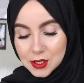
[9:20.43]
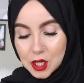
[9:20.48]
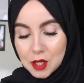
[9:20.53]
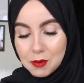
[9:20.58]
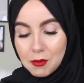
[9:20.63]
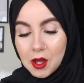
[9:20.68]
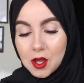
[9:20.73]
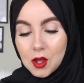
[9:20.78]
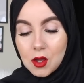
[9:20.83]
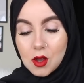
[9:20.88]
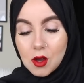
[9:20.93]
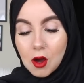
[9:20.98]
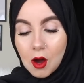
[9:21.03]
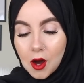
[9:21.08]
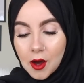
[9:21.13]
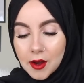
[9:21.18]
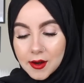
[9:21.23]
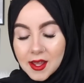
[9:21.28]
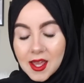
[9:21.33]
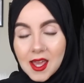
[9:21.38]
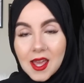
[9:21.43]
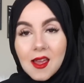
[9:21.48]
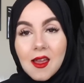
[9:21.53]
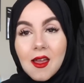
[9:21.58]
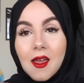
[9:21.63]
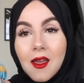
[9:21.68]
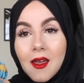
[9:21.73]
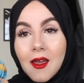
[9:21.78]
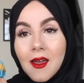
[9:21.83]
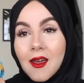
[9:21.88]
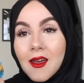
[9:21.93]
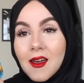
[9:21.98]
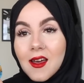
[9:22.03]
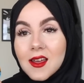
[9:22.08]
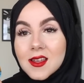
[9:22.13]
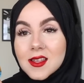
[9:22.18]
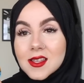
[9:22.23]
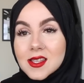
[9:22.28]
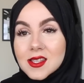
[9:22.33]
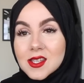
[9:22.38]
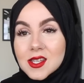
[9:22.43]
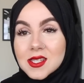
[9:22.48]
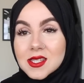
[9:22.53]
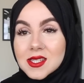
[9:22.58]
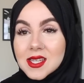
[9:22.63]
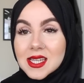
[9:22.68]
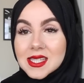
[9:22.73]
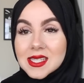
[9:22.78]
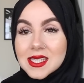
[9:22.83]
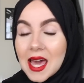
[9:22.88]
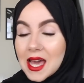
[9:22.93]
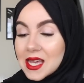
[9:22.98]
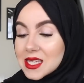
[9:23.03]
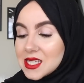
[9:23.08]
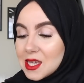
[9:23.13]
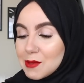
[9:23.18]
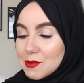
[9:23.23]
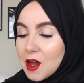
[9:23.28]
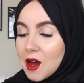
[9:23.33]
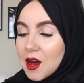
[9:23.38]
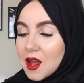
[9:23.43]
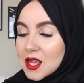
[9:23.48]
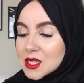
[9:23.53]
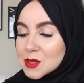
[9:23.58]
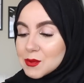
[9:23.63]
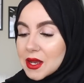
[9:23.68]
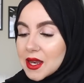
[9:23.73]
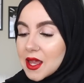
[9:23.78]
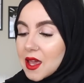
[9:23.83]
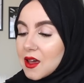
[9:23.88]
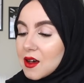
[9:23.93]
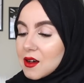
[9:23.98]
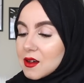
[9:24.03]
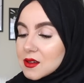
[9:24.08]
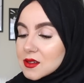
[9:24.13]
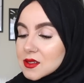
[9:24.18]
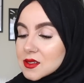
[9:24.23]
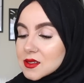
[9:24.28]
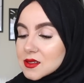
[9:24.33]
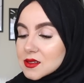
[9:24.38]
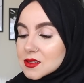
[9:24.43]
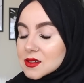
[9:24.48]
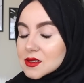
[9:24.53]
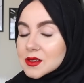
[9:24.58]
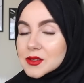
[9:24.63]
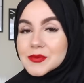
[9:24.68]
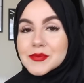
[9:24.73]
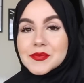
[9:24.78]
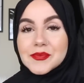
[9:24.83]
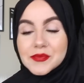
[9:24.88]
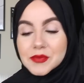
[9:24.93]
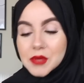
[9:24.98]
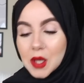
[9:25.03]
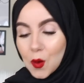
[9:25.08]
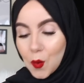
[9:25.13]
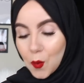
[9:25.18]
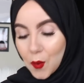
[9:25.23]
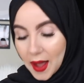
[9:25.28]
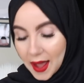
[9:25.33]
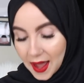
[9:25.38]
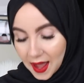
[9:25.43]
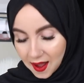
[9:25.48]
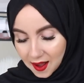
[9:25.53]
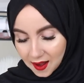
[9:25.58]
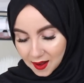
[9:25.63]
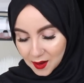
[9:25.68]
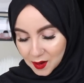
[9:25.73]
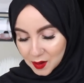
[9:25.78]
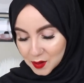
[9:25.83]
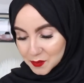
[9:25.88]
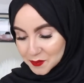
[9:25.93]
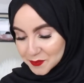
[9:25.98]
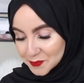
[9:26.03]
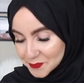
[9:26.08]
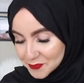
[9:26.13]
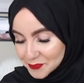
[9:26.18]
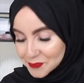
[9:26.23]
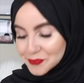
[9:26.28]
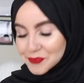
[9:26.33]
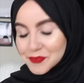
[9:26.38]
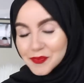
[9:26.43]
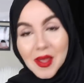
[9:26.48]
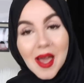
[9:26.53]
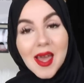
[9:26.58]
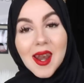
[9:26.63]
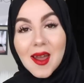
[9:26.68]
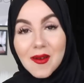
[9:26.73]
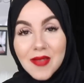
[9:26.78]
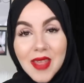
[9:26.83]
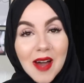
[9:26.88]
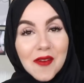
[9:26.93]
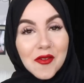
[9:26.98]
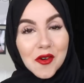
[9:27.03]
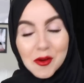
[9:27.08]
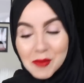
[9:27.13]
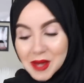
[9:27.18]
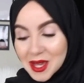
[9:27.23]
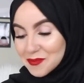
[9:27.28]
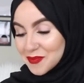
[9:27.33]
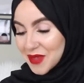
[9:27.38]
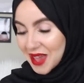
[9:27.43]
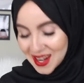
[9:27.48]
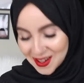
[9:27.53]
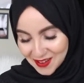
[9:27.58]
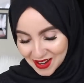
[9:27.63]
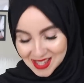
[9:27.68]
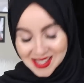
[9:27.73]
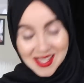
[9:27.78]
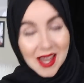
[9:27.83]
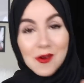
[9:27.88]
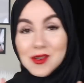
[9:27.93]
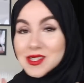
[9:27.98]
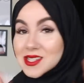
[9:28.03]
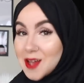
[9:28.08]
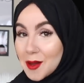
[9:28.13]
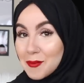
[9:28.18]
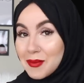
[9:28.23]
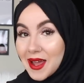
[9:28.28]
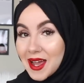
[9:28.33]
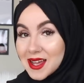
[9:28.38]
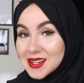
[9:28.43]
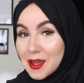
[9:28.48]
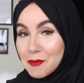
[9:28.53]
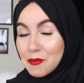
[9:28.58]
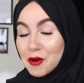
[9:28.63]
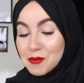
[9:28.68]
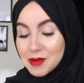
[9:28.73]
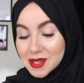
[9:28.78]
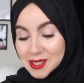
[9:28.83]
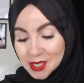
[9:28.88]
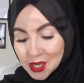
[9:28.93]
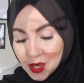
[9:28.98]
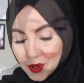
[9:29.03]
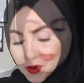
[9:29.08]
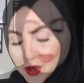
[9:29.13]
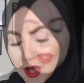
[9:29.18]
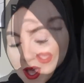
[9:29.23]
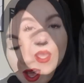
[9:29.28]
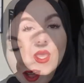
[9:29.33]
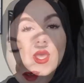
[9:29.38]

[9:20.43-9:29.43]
Oh my god, this is the exact same color as my nails. Wow, love that for me. Anyways, that was not planned, I promise you.